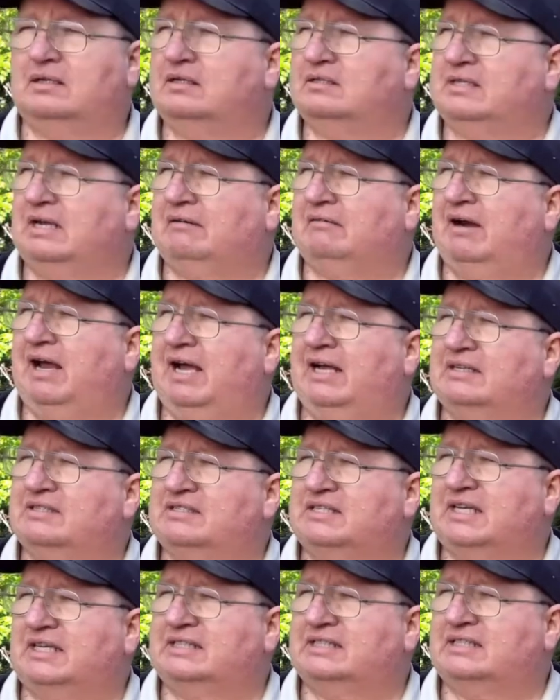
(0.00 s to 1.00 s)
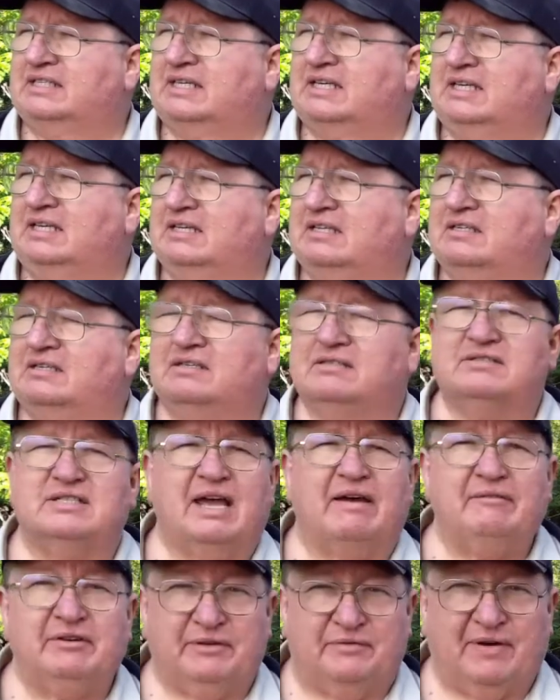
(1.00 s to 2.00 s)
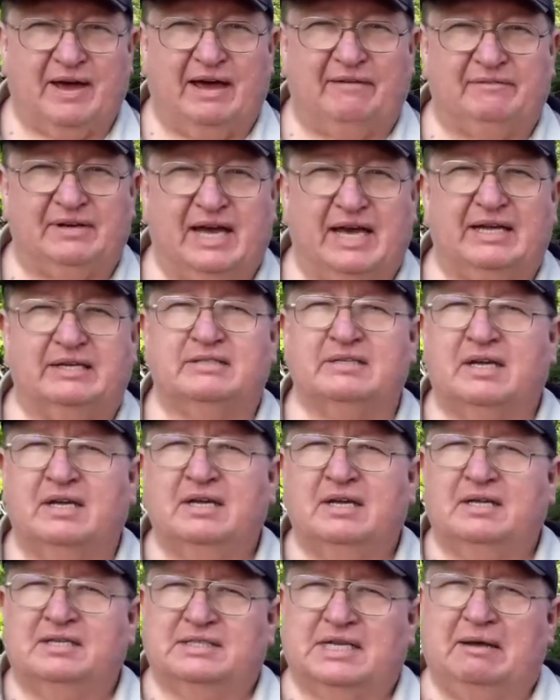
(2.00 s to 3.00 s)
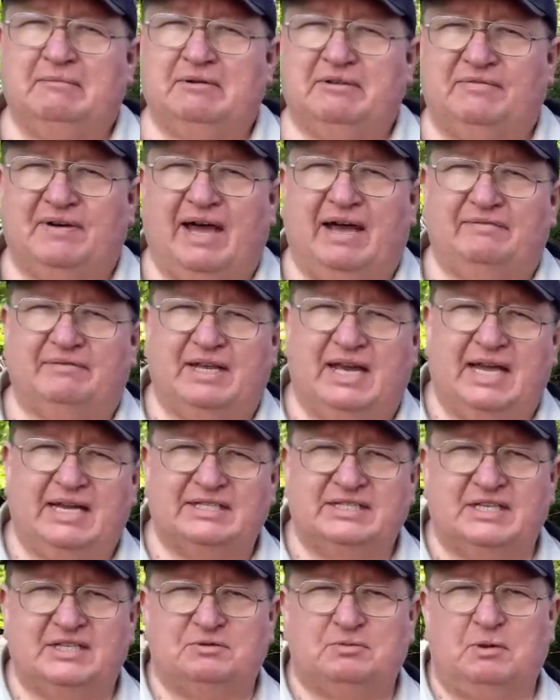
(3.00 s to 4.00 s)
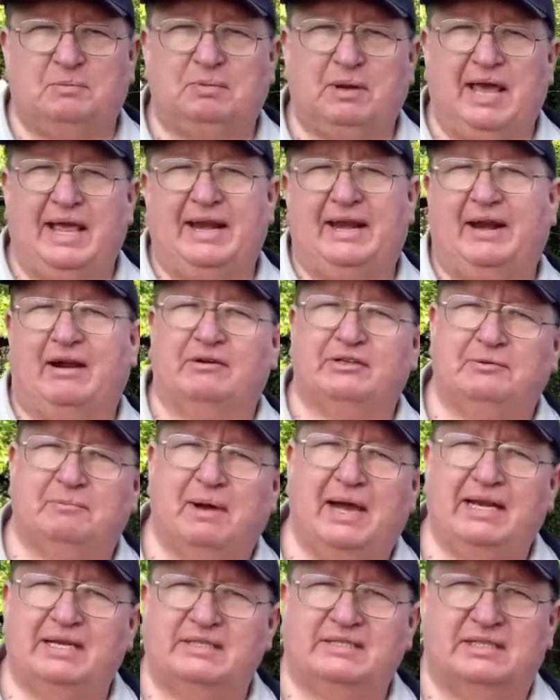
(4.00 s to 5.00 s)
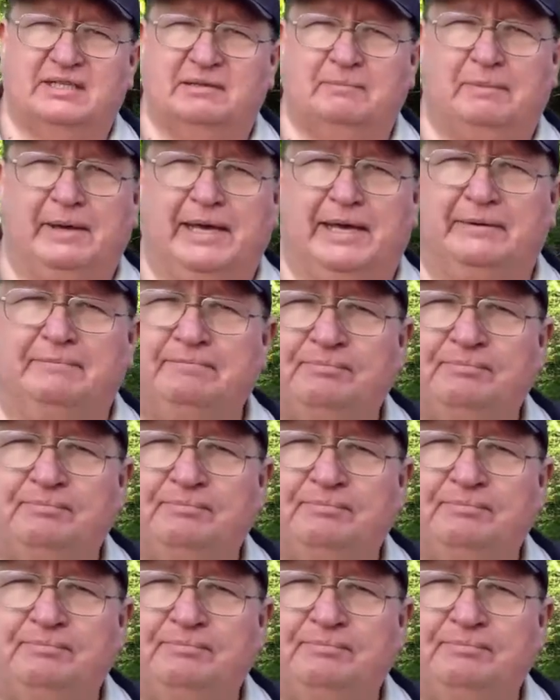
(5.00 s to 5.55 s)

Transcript: Is that right? sixty, seventy-five days. seventy-five days since we planted our tomatoes in the bed,